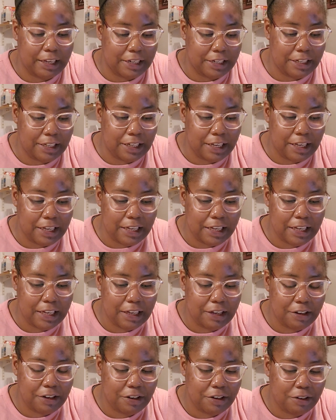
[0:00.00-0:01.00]
India
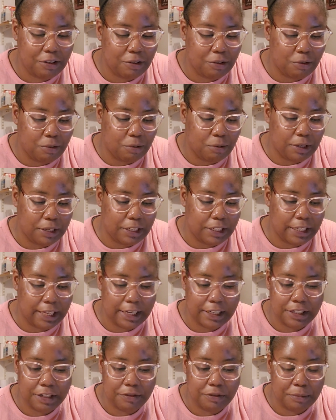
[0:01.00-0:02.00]
ink on
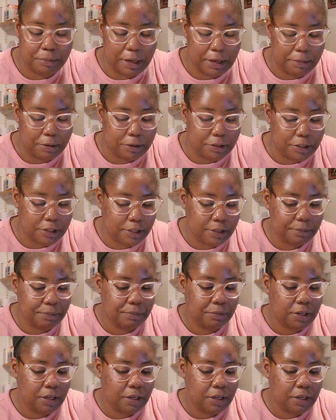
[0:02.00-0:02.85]
like different papers.